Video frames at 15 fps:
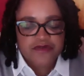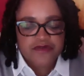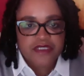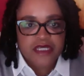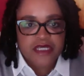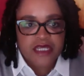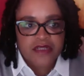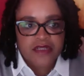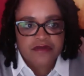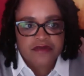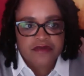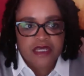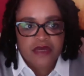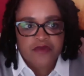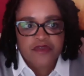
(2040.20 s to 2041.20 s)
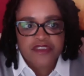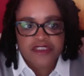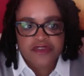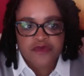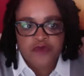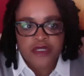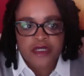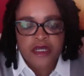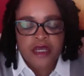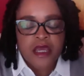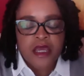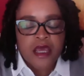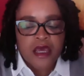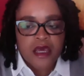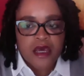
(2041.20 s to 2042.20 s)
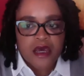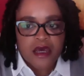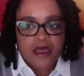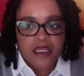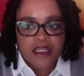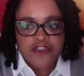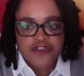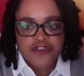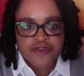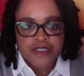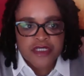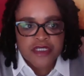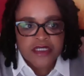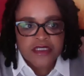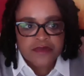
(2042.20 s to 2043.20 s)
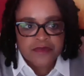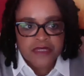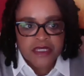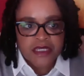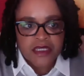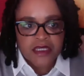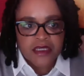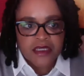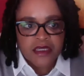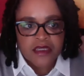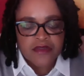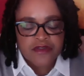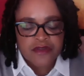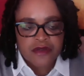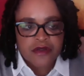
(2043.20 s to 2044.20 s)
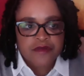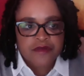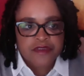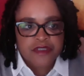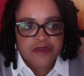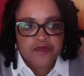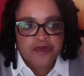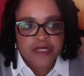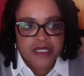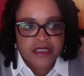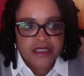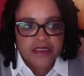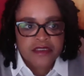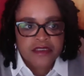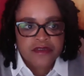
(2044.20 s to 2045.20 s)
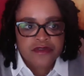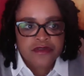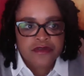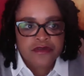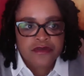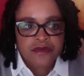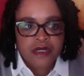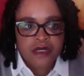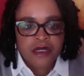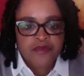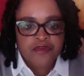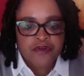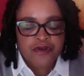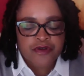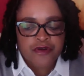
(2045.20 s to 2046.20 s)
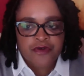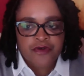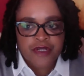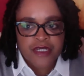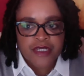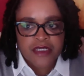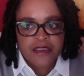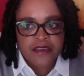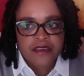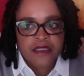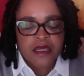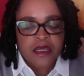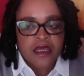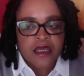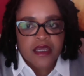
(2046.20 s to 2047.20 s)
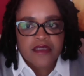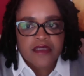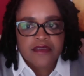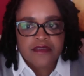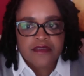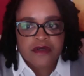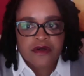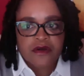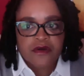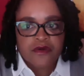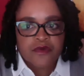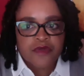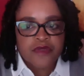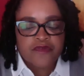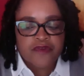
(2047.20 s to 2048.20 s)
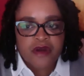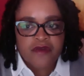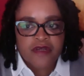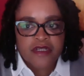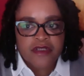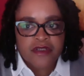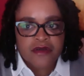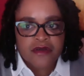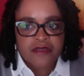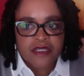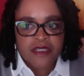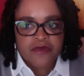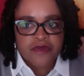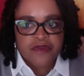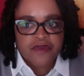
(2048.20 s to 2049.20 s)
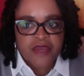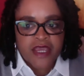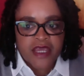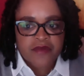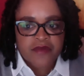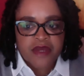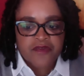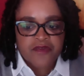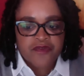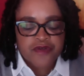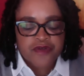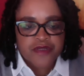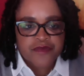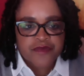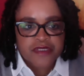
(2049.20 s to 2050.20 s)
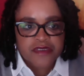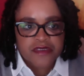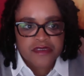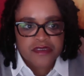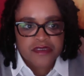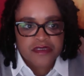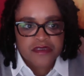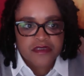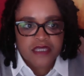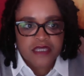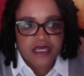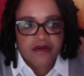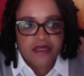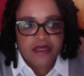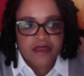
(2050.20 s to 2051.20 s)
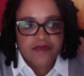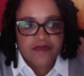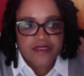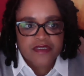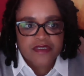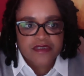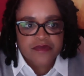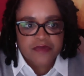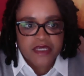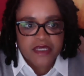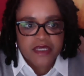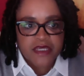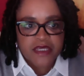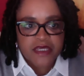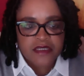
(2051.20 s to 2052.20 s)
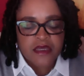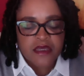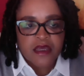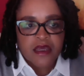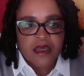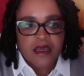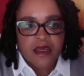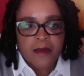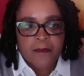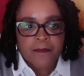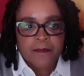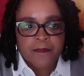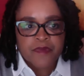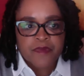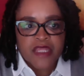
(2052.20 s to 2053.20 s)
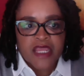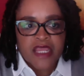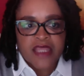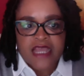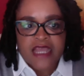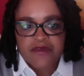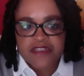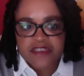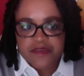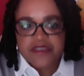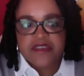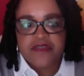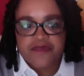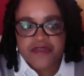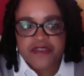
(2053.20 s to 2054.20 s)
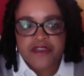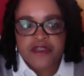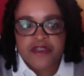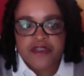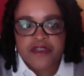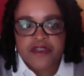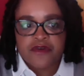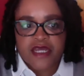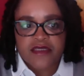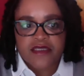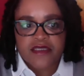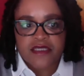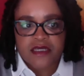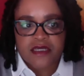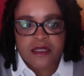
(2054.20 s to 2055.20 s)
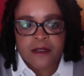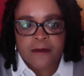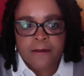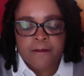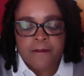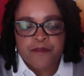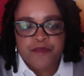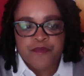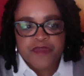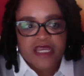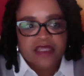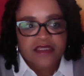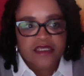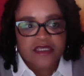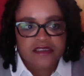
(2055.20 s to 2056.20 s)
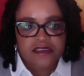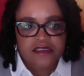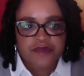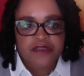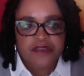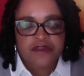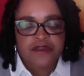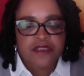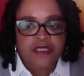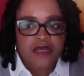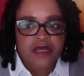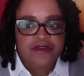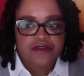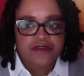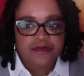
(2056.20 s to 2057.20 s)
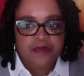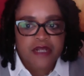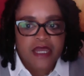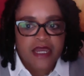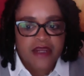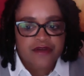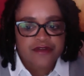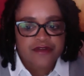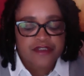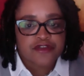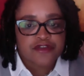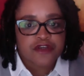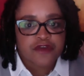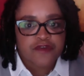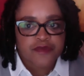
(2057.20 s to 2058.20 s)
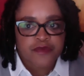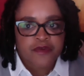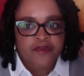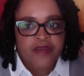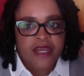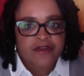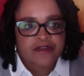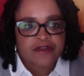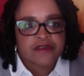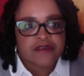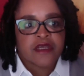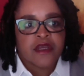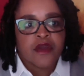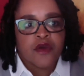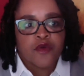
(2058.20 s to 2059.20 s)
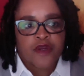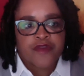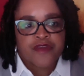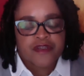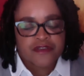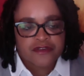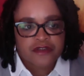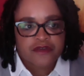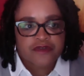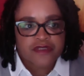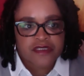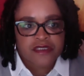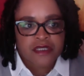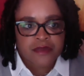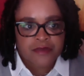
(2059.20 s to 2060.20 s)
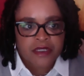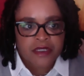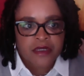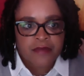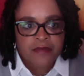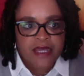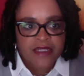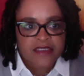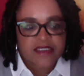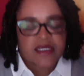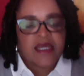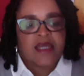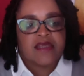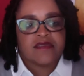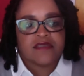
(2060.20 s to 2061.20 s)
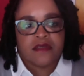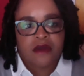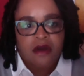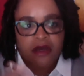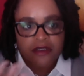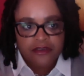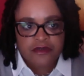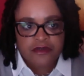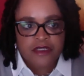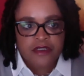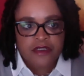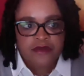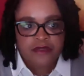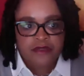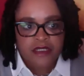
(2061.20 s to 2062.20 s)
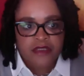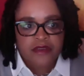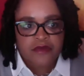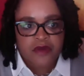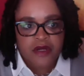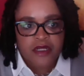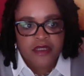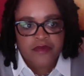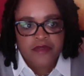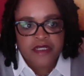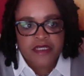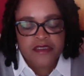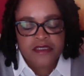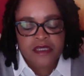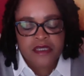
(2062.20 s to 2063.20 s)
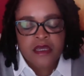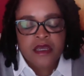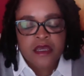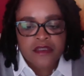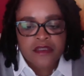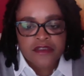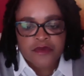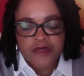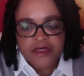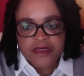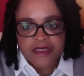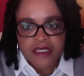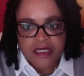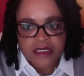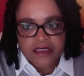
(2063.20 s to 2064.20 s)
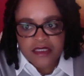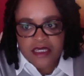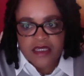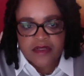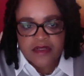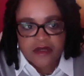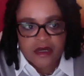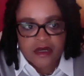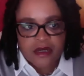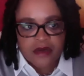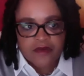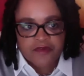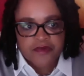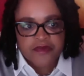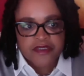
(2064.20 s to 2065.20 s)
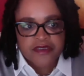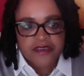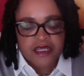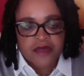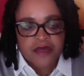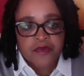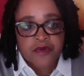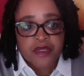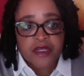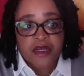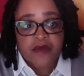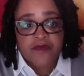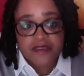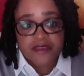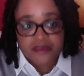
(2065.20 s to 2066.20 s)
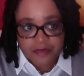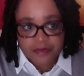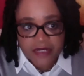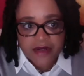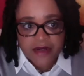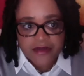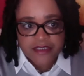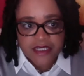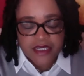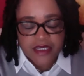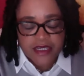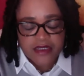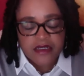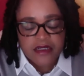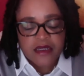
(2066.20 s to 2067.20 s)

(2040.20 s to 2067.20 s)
really answered that, which is what intrigued me in terms of bringing this to a broader audience. And so we've already known that we've had about 40 businesses that are in this space. And that was specific to COVID-19. That doesn't speak to the other suppliers and service providers where their services can be commoditized and also included in the marketplace. So we think that from the standpoint of a supplier side,